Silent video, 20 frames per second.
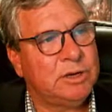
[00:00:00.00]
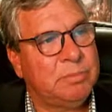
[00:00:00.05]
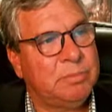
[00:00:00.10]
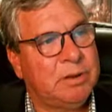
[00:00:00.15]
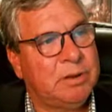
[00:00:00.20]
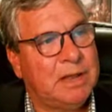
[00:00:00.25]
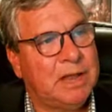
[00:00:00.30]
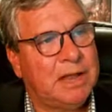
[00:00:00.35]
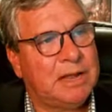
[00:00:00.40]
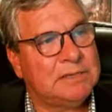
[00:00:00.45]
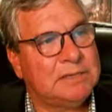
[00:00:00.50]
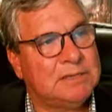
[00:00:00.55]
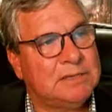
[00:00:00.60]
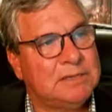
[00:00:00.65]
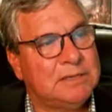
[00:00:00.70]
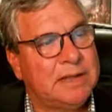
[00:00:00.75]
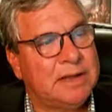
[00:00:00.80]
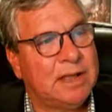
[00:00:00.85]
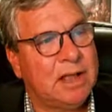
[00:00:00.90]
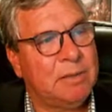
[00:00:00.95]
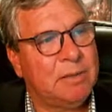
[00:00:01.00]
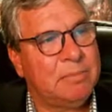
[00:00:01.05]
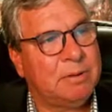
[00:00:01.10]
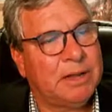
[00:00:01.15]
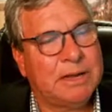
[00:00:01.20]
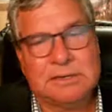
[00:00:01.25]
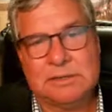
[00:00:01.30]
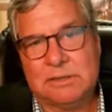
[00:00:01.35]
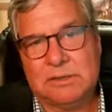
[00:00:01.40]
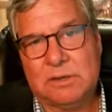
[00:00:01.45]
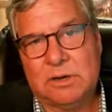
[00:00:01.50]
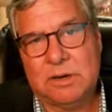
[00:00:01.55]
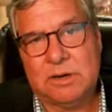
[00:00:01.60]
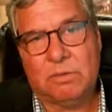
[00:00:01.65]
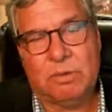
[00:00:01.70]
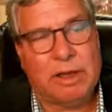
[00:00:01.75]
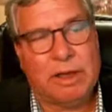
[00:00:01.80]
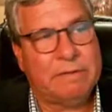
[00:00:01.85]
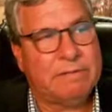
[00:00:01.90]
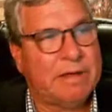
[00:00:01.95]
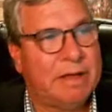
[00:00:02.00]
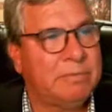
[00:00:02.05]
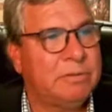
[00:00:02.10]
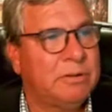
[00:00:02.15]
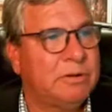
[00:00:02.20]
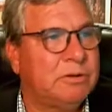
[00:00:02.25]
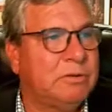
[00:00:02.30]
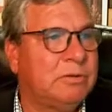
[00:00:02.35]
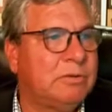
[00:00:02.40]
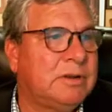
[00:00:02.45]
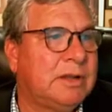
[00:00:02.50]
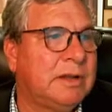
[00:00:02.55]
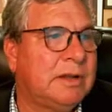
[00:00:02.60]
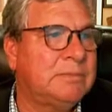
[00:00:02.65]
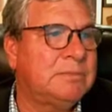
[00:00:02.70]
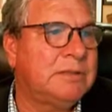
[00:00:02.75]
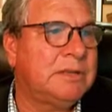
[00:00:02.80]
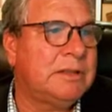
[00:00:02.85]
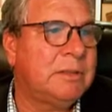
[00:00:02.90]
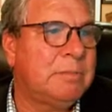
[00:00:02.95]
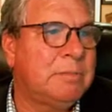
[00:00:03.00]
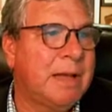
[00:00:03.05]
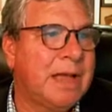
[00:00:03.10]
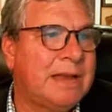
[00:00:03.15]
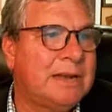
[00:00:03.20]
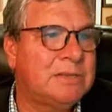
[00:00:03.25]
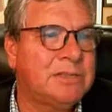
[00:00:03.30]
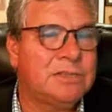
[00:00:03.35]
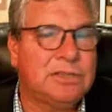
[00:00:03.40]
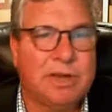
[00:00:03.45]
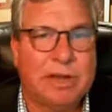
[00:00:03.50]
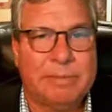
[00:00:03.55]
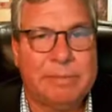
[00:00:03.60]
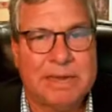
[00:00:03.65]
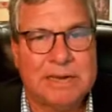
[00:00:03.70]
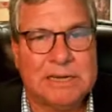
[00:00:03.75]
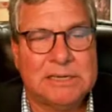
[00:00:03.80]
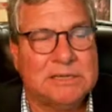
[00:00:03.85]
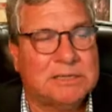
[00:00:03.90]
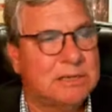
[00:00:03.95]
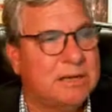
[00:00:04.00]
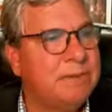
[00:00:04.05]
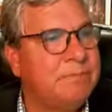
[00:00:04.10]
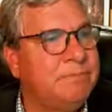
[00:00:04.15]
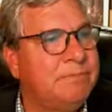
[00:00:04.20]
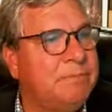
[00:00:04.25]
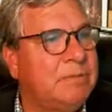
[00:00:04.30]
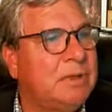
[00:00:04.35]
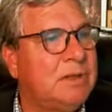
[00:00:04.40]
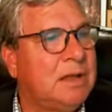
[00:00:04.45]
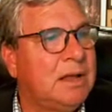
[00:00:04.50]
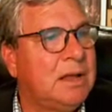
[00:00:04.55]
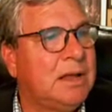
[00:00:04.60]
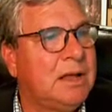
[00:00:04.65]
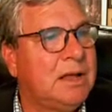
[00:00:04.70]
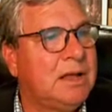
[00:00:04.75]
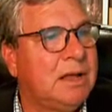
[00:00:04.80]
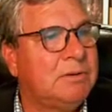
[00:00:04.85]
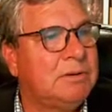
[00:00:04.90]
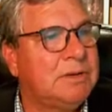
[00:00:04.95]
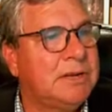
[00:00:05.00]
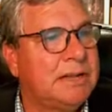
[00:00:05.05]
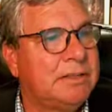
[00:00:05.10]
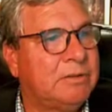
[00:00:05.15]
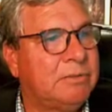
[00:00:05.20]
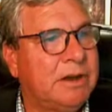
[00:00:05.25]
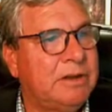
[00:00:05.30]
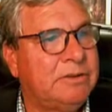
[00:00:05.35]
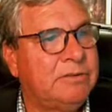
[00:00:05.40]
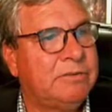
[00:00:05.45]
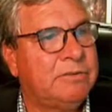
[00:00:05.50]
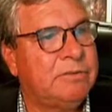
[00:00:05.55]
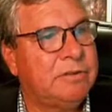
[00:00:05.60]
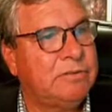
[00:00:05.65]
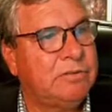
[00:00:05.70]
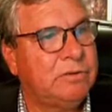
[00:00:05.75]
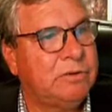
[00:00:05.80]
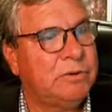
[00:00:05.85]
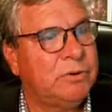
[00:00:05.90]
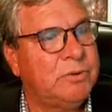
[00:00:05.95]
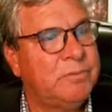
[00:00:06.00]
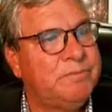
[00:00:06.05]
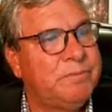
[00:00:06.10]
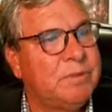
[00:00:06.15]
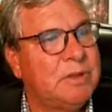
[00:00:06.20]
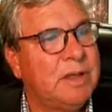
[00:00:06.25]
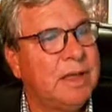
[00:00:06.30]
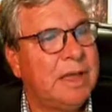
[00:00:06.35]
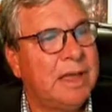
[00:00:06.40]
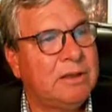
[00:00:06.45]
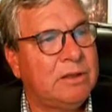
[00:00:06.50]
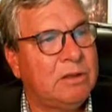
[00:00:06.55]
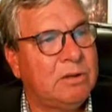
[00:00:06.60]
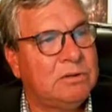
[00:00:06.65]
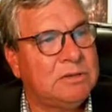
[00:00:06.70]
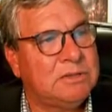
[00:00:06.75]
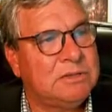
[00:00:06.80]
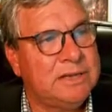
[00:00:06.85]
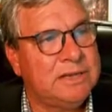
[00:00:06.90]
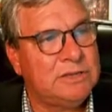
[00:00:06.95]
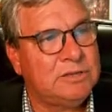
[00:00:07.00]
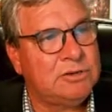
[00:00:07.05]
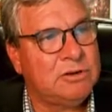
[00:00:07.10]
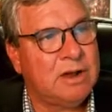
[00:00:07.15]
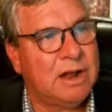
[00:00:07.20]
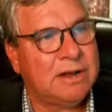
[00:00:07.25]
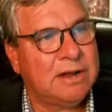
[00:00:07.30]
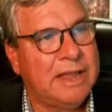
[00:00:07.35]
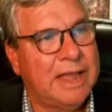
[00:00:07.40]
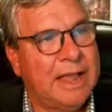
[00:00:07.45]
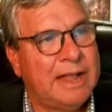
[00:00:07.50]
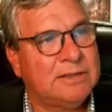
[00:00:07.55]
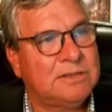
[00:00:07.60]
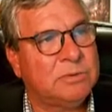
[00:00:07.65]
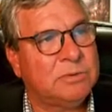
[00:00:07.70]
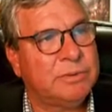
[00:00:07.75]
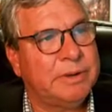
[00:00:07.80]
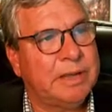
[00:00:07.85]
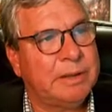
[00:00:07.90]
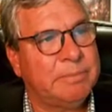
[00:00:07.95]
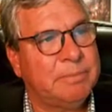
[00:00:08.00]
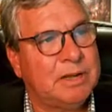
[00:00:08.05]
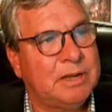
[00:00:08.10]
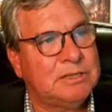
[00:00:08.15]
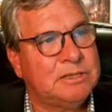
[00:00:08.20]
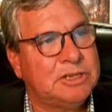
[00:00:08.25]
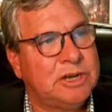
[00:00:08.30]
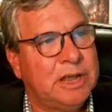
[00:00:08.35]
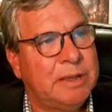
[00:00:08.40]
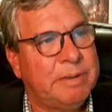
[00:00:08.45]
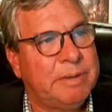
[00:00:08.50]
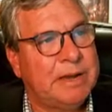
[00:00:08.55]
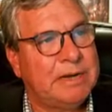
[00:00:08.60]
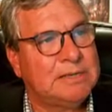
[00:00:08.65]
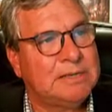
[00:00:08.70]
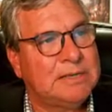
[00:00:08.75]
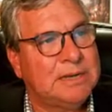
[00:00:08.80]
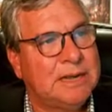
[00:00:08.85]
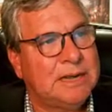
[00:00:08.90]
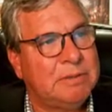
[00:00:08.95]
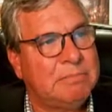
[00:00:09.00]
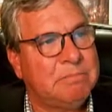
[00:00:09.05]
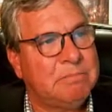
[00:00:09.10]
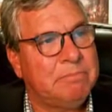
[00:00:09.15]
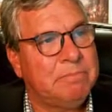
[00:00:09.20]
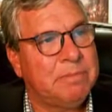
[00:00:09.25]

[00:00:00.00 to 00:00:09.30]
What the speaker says: plus, that complex wave amplitude, times e to the minus j beta z. We take the ratio of the two, and notice these do not cancel. We get plus j beta z and